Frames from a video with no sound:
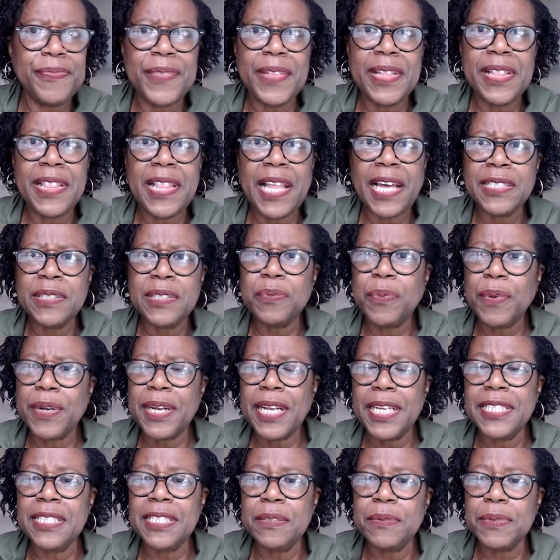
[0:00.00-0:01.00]
last one
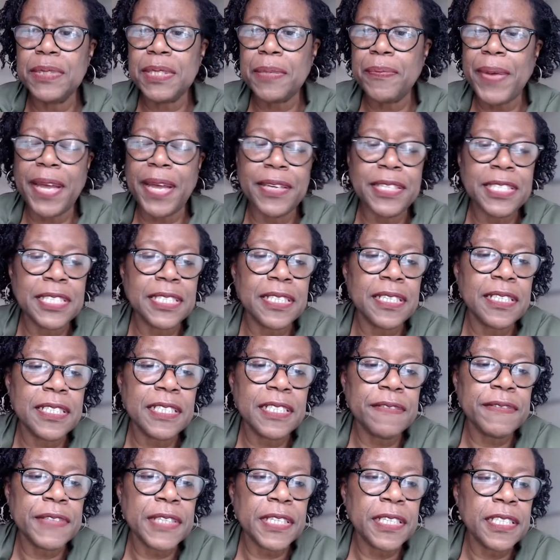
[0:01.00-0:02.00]
I did was about
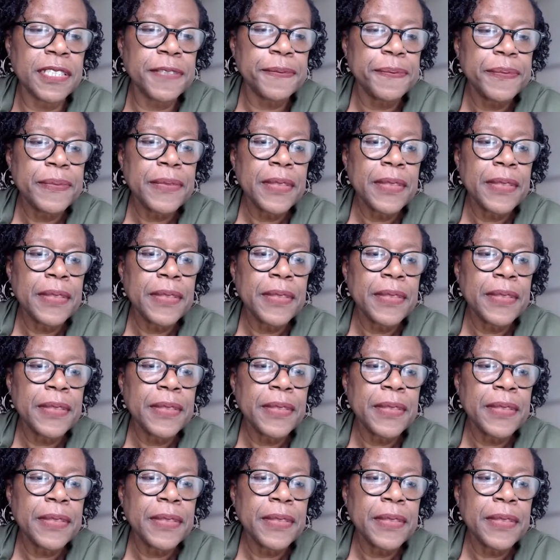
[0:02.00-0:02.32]
assertiveness.